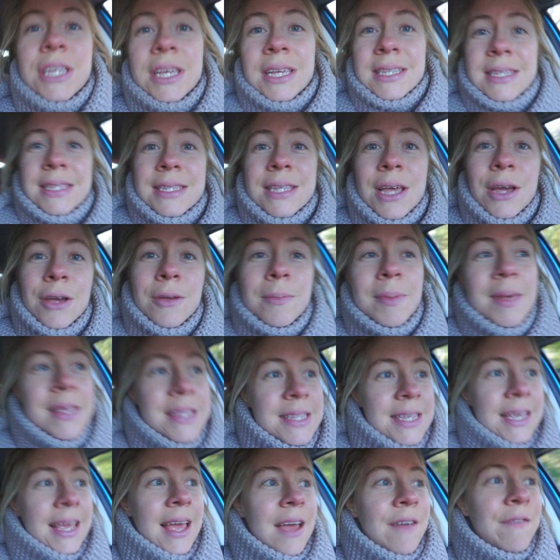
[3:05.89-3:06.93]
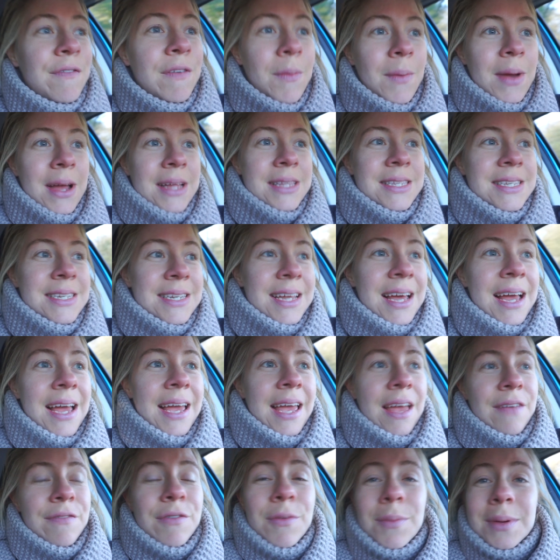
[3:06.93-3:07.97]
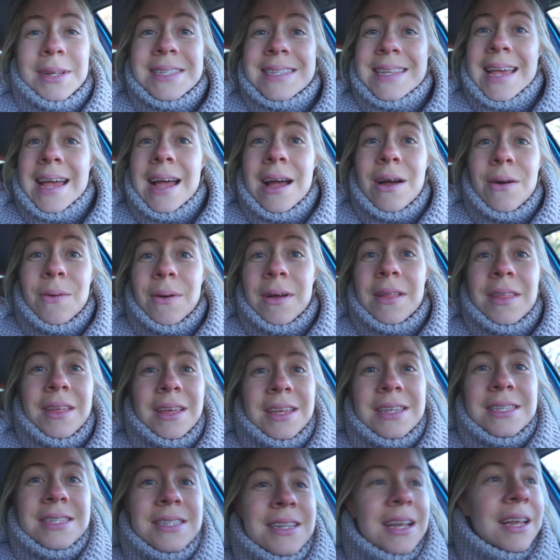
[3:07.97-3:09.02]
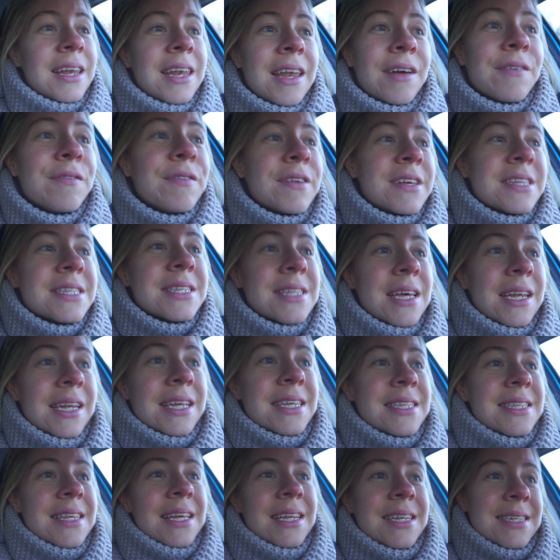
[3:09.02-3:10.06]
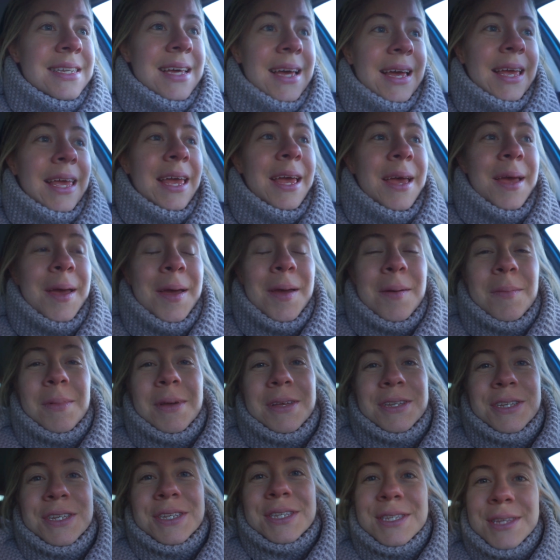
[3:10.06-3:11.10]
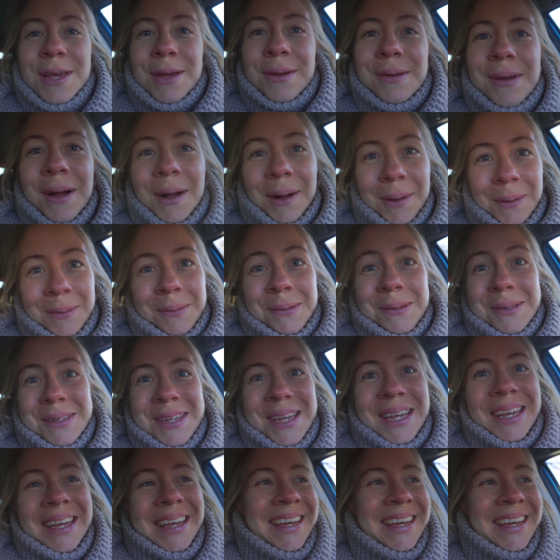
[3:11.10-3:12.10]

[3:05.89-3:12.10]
It's so busy everywhere today, everyone's out. I think it's a lovely sunny Sunday, but it's just so cold.